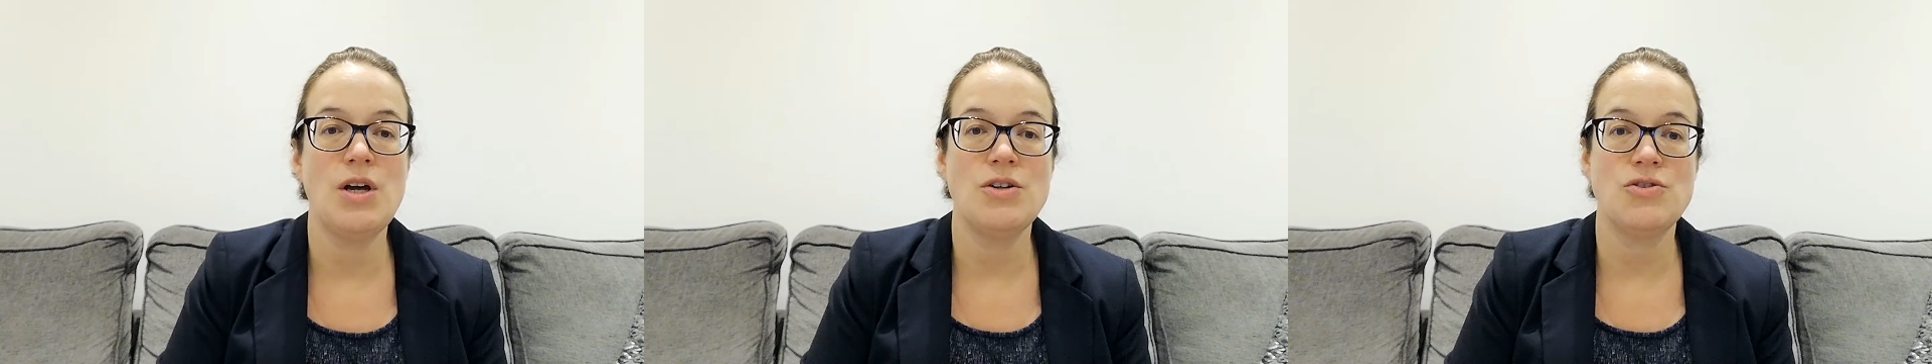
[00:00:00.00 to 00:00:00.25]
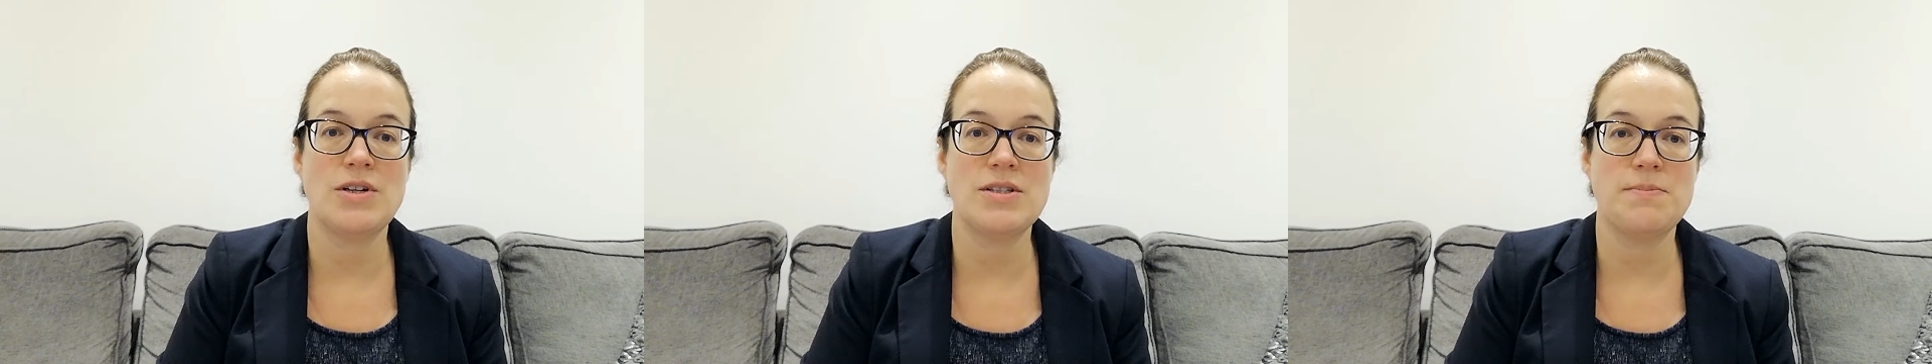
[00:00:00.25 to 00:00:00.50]

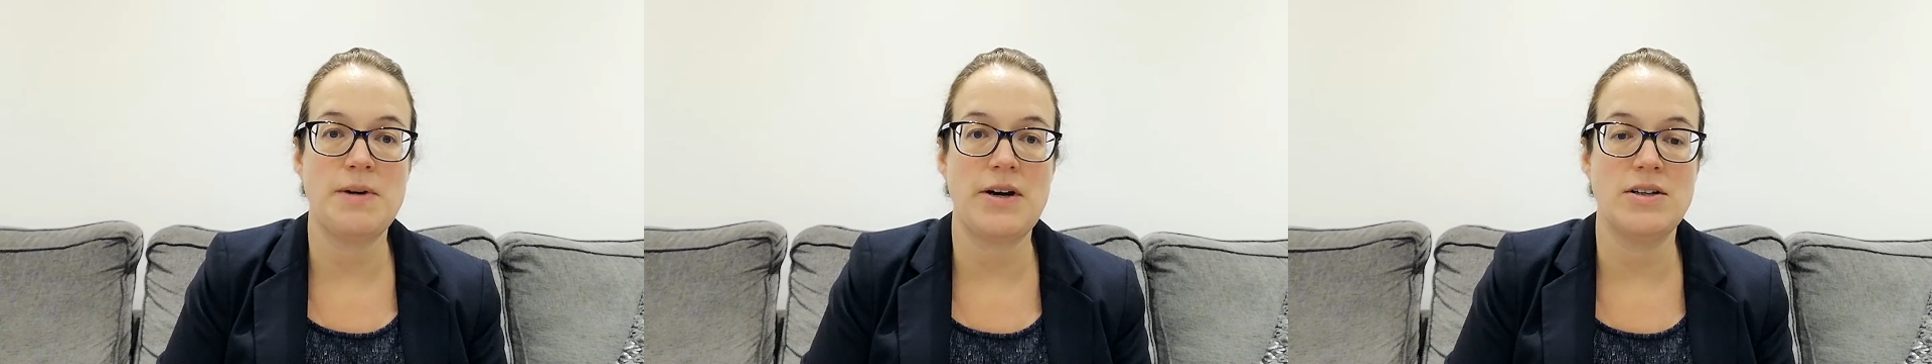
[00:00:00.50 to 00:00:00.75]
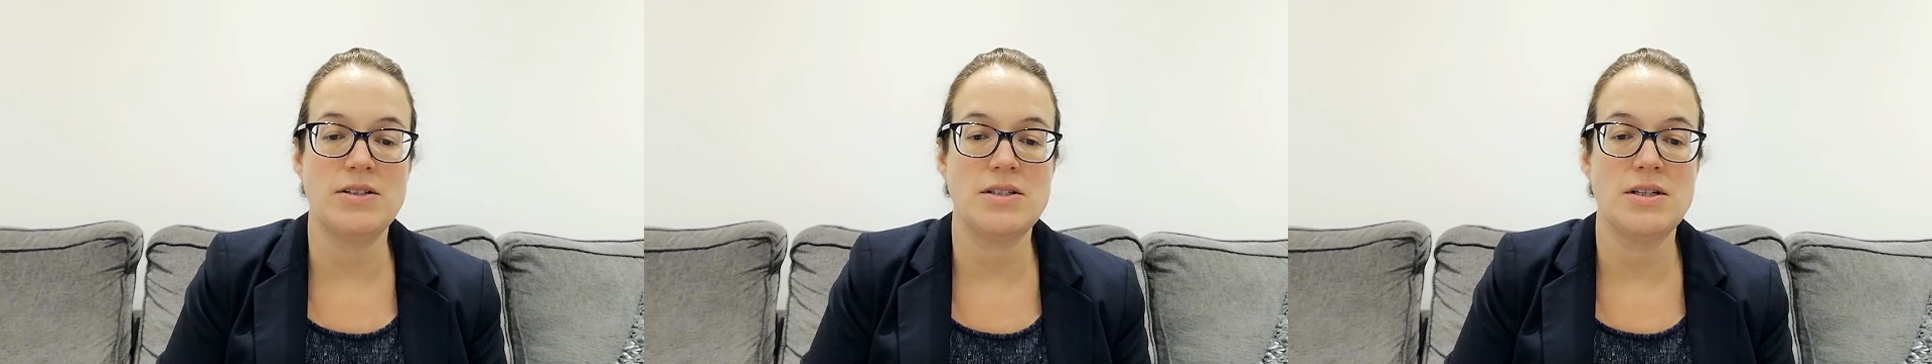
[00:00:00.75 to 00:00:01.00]

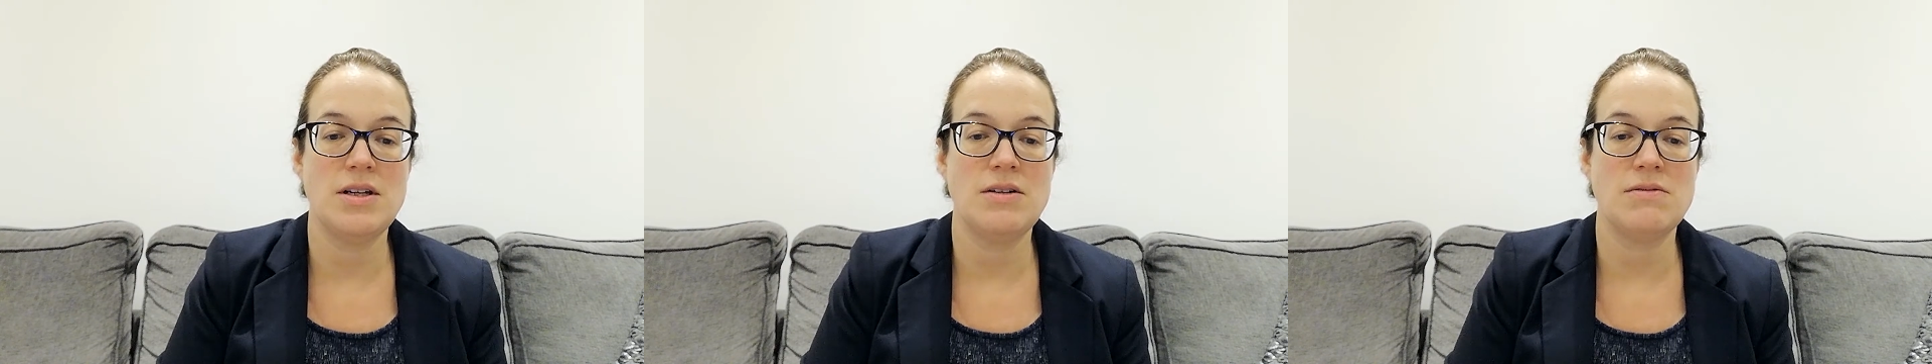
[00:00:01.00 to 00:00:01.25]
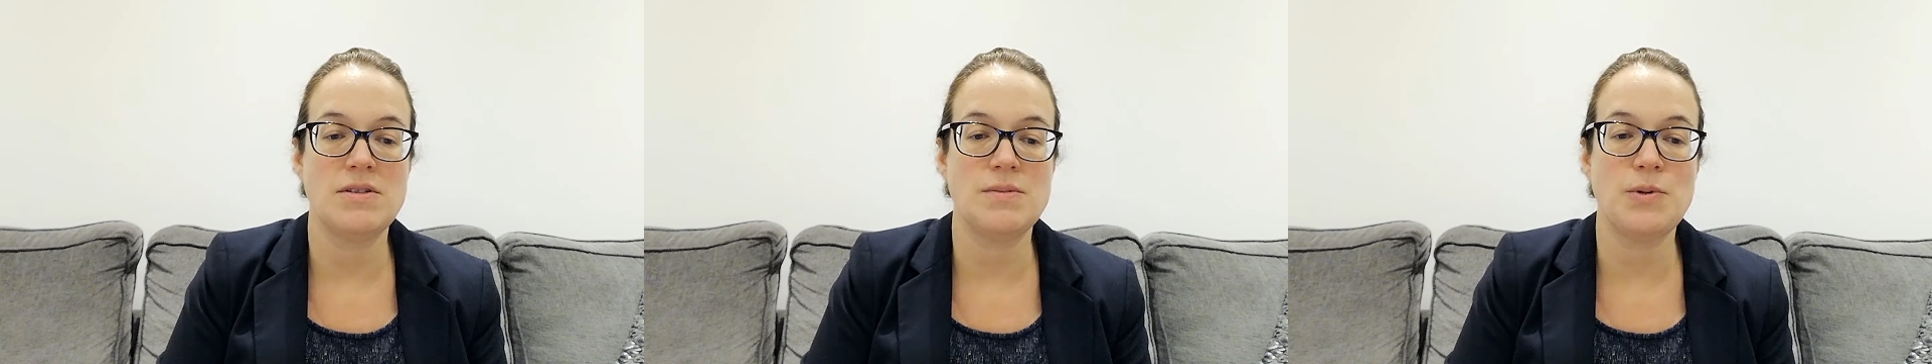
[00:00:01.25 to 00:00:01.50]
transparent,
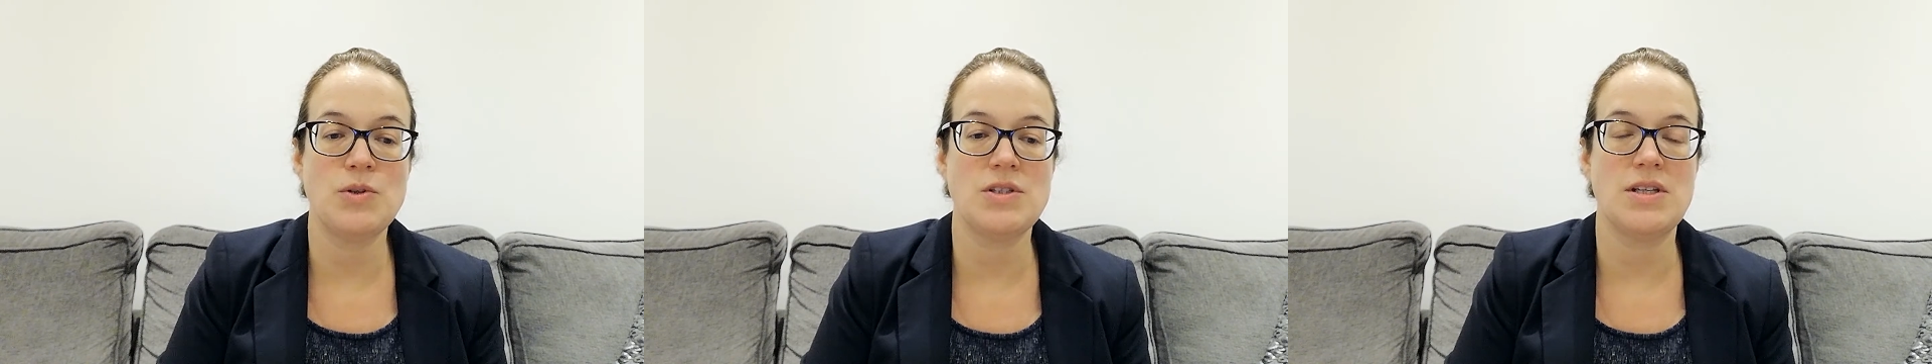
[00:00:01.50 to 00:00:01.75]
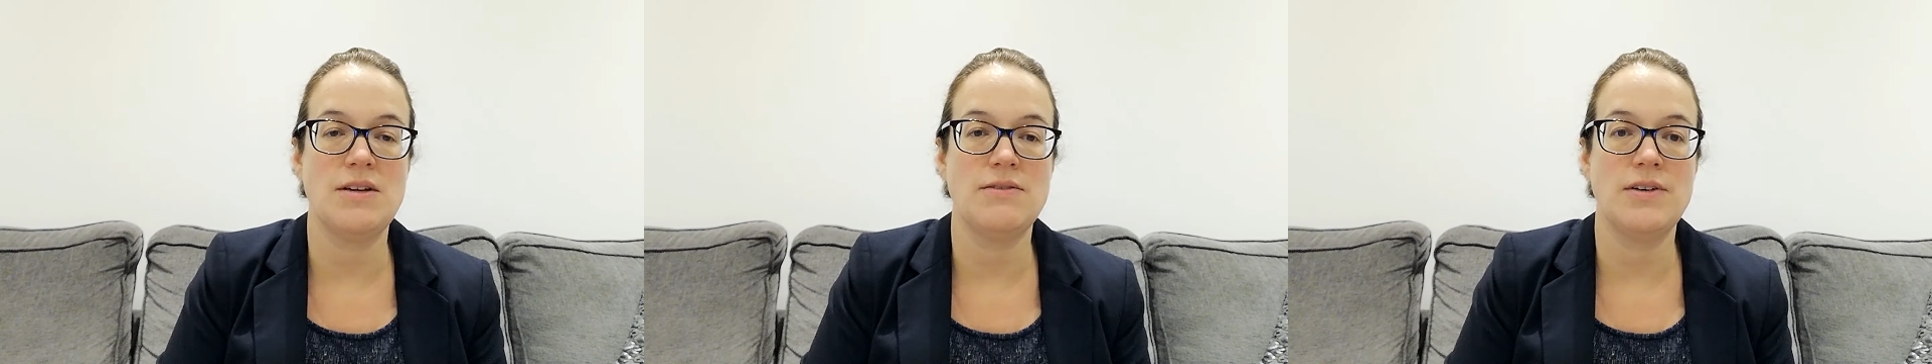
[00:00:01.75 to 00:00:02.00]

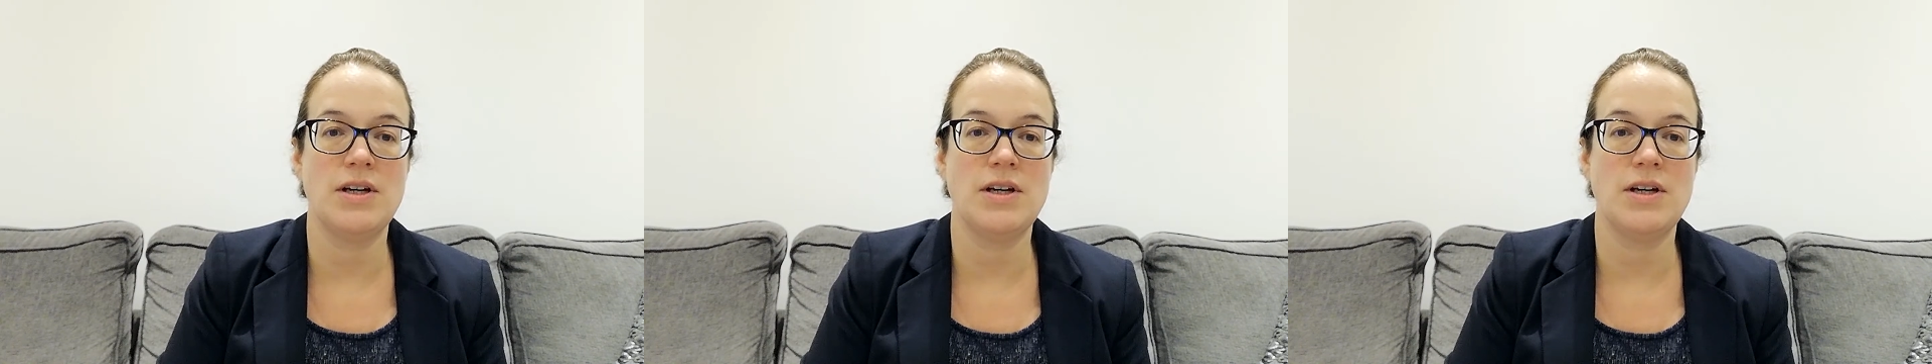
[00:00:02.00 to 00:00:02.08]
responsive